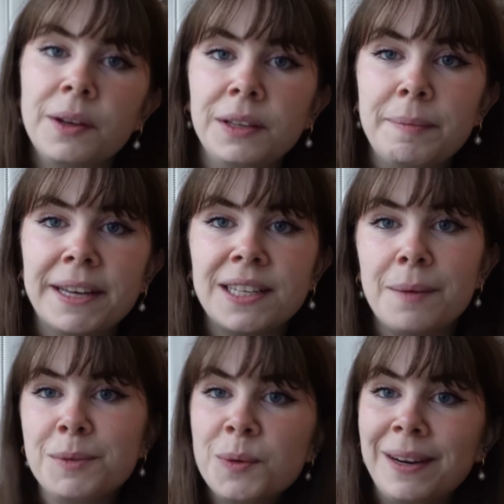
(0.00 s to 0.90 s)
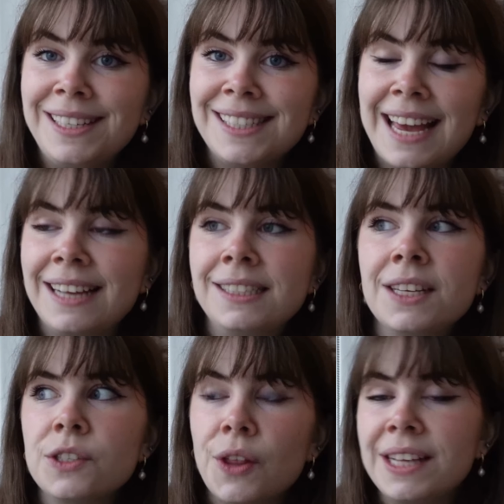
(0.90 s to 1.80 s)
only picked up 20 skeins,
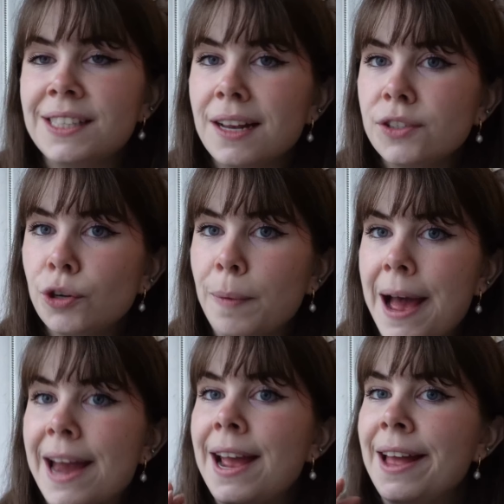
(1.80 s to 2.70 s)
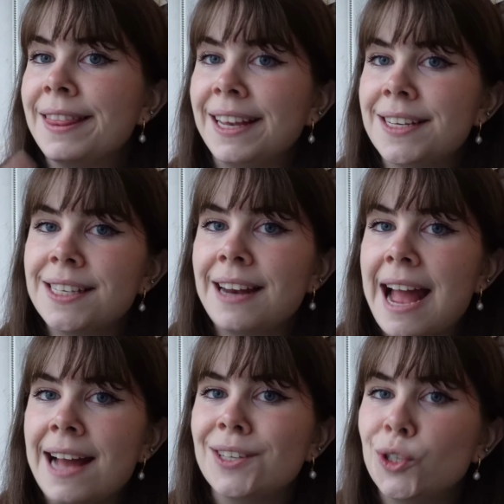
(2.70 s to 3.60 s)
so that's not too bad. That doesn't
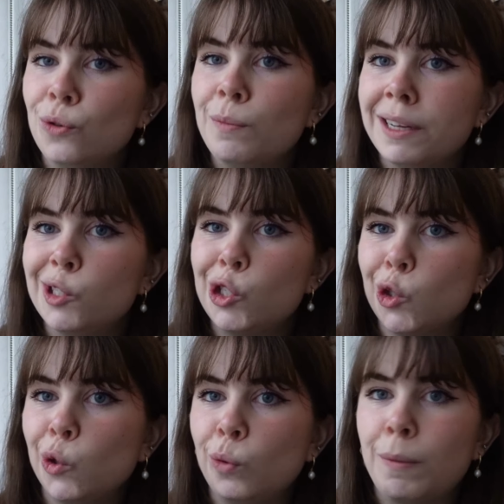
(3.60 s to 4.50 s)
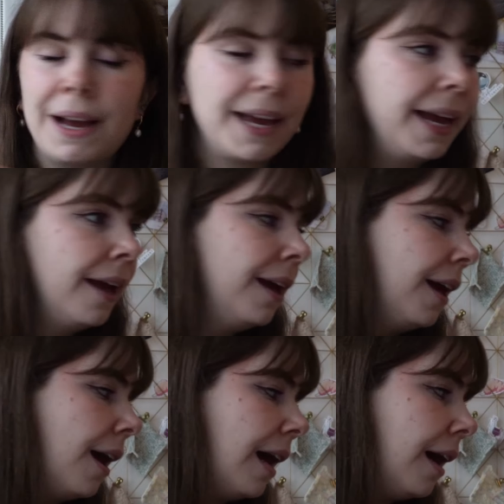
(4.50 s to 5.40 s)
add too much to my
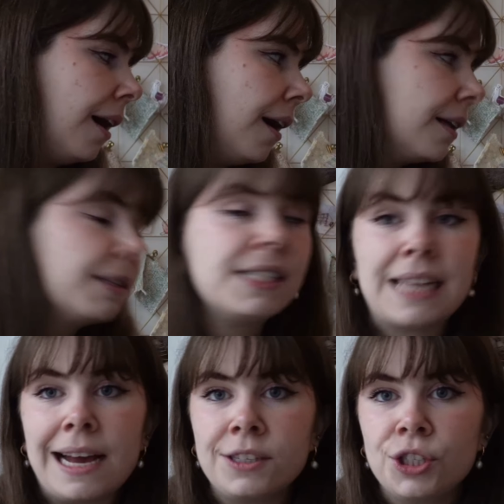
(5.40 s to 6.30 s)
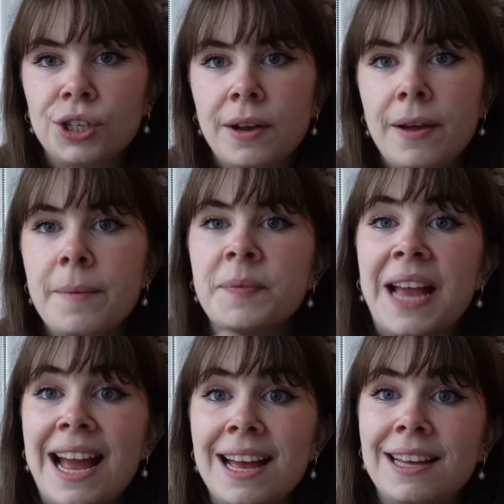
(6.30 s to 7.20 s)
stash.
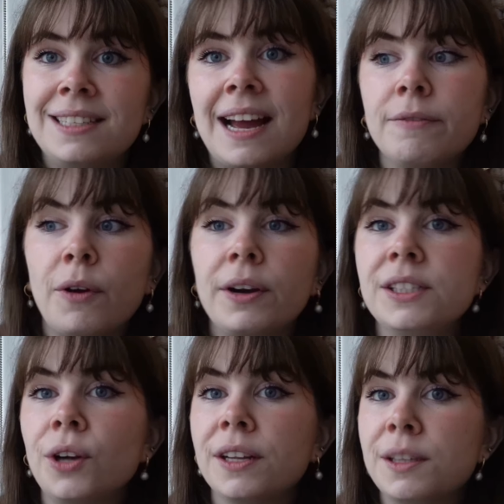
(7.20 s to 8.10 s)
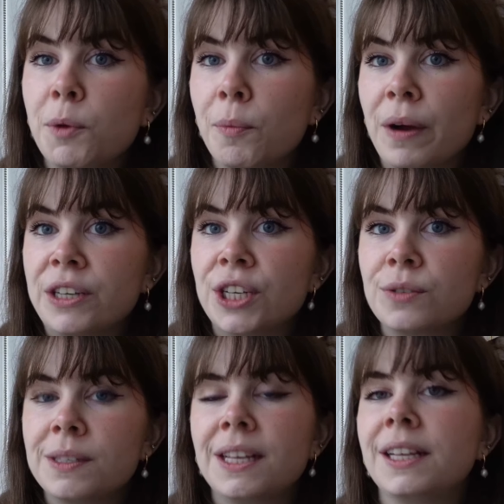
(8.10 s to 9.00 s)
And I've already started some new projects
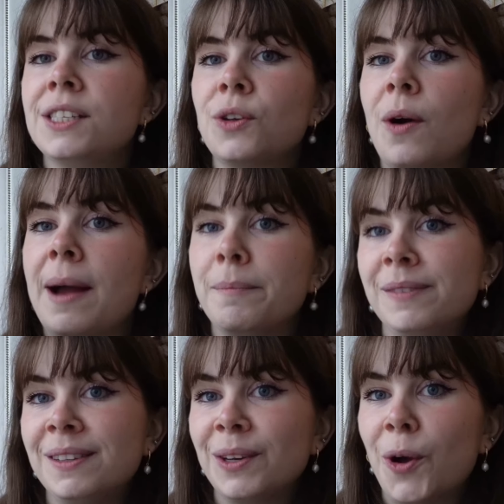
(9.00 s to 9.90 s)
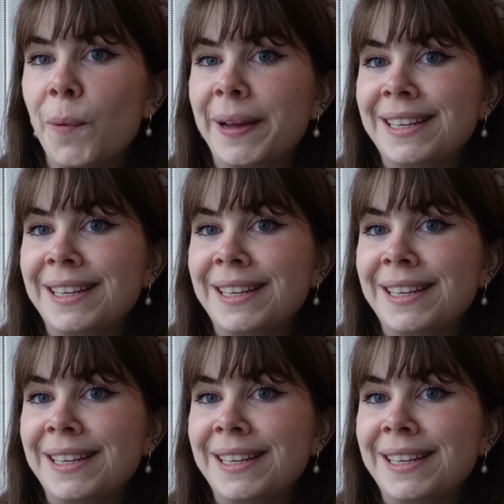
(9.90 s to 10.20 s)
recently, so I'm going